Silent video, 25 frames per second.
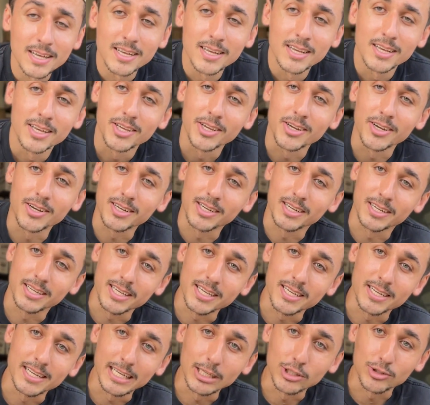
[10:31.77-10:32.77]
you're gonna
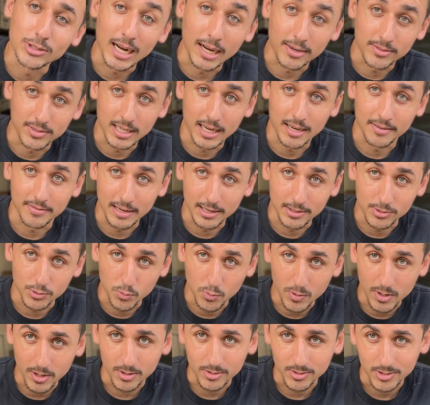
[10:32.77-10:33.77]
need a drive shaft as
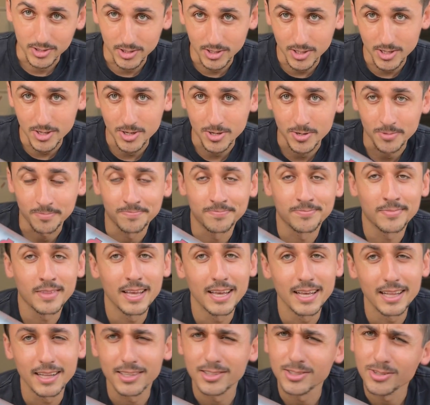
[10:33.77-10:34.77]
well. So
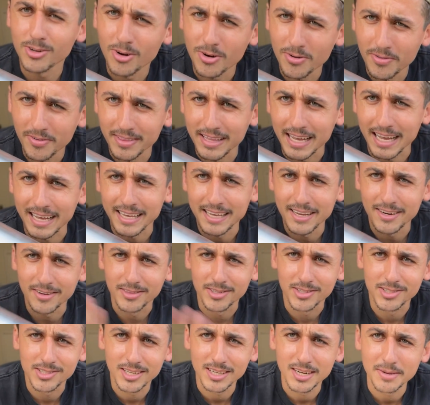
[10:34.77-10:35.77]
let's go over that here.
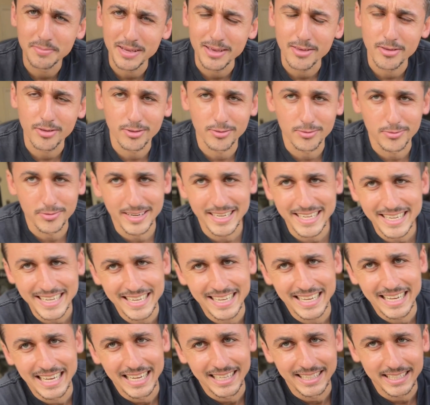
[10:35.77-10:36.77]
There's gonna be 3
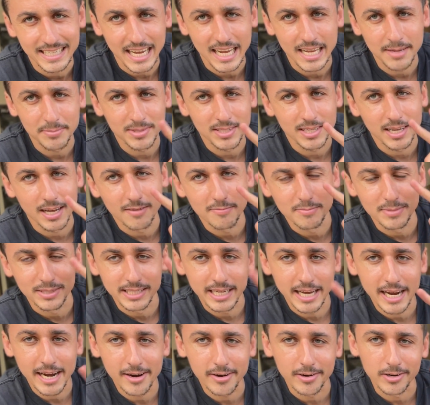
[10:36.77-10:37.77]
types of
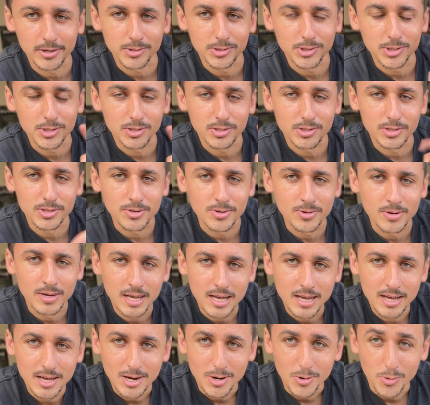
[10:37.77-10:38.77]
materials you could do
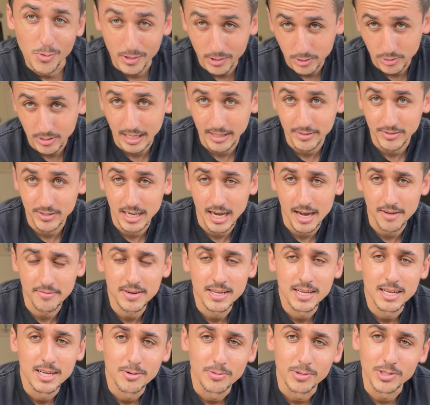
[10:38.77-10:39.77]
with drive shaft,
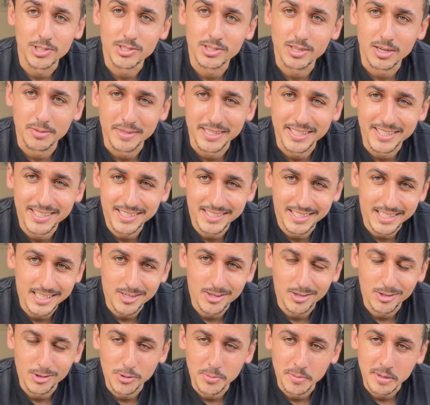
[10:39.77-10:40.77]
which is gonna be steel,
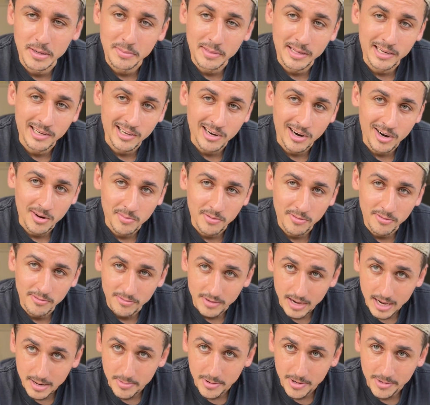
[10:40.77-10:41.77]
aluminum, and carbon
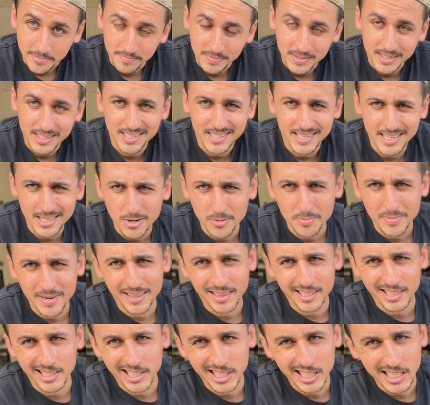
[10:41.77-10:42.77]
fiber. Steel being the
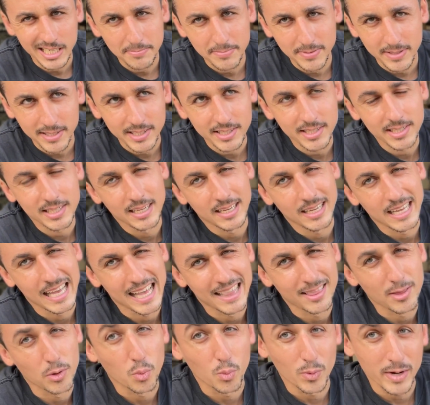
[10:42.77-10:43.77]
cheapest and
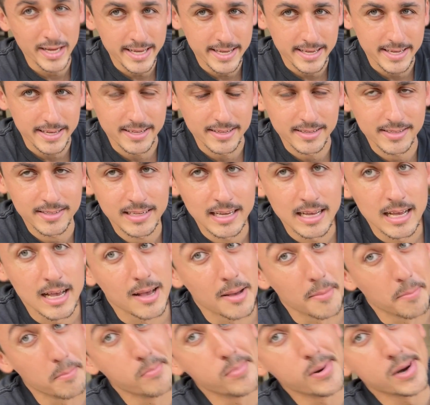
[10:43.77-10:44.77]
the weakest,
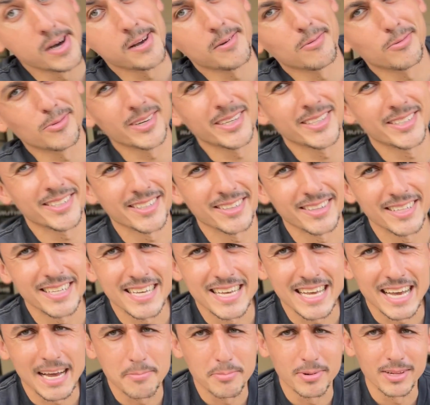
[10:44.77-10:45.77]
but recently
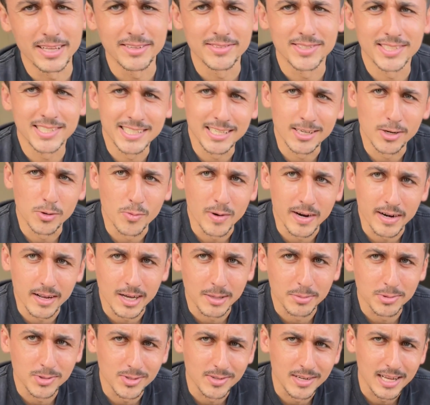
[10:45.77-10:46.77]
I believe steel went up,
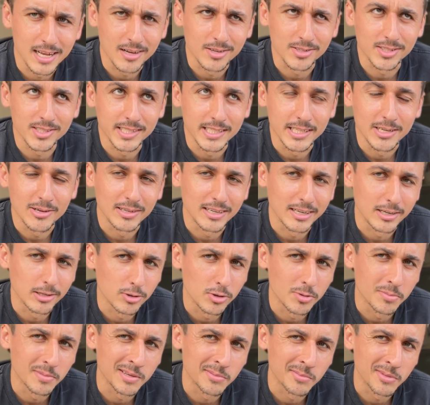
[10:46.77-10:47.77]
so now steel and
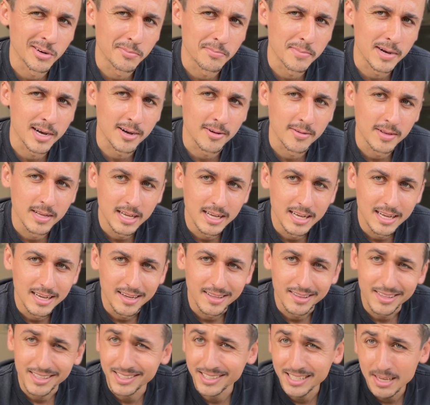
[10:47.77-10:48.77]
aluminum are about
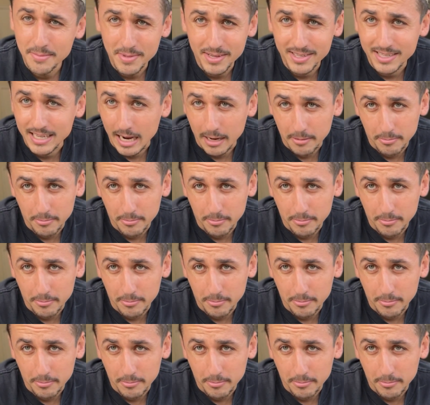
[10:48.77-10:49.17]
the same exact